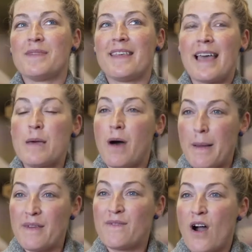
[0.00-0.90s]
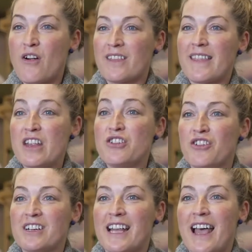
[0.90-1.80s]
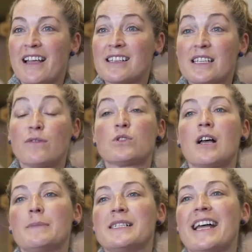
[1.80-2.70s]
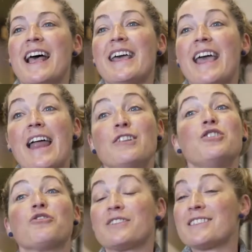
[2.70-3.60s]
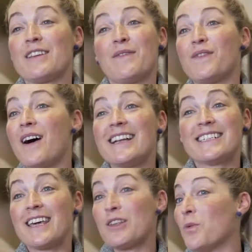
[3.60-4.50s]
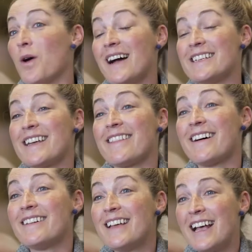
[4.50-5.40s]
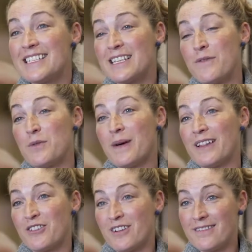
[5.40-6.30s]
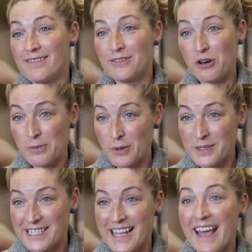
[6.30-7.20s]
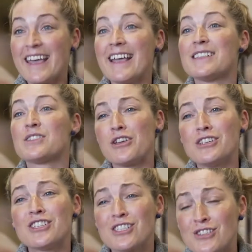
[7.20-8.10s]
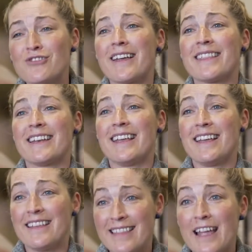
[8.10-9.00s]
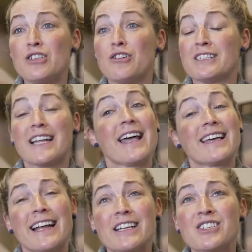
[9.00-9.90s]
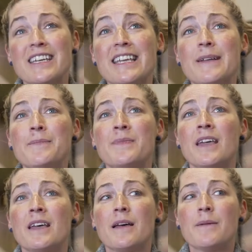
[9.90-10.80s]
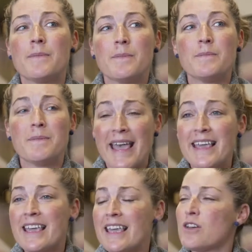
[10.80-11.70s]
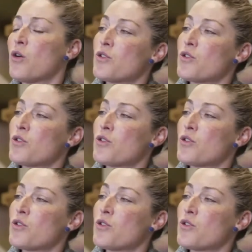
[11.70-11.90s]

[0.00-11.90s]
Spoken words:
that they might be firing that neurotag several times a day, and neurons that fire together wire together, as David Butler and Lorimer would say. And so you're just strengthening that neurotag and actually encouraging